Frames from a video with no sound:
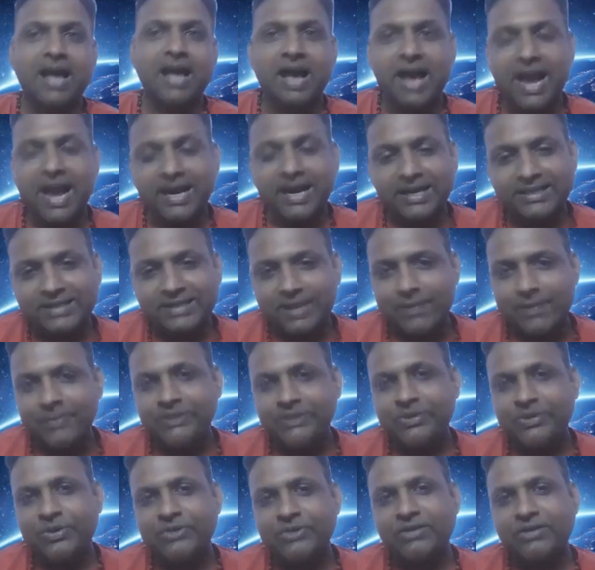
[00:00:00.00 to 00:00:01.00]
And
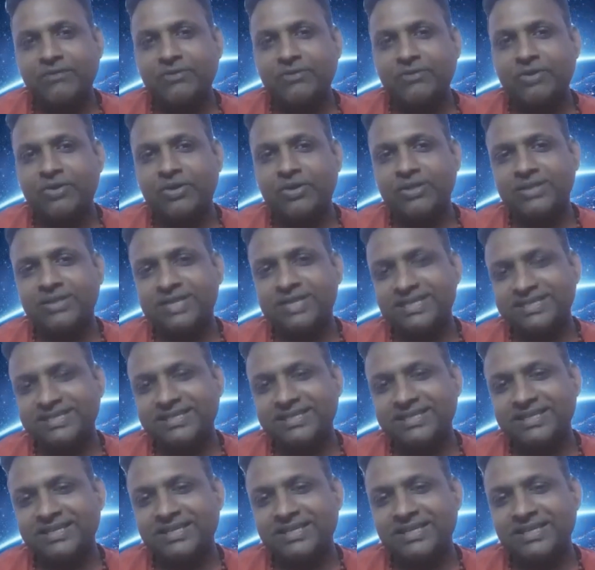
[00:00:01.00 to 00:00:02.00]
7th house of Taurus
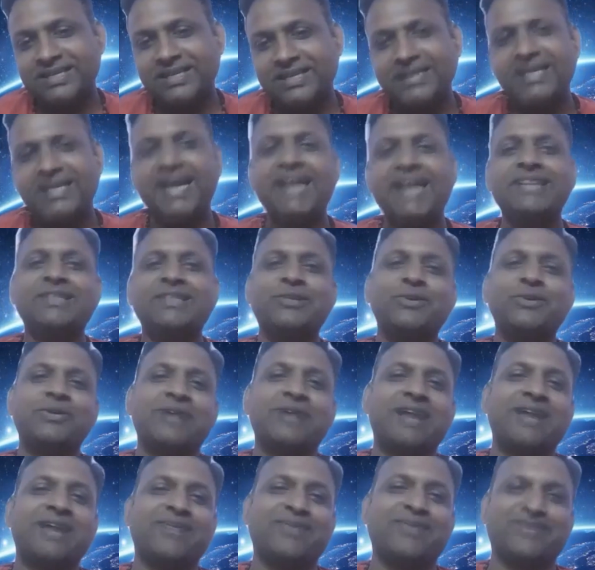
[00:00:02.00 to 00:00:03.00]
is 8th to
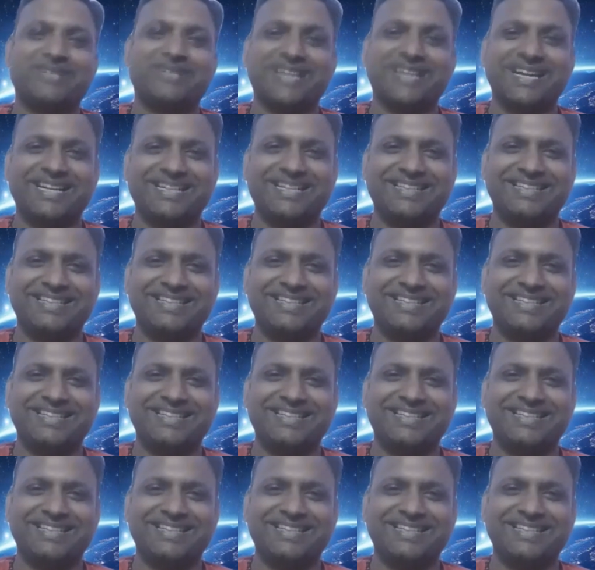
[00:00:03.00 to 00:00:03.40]
Kala Purusha.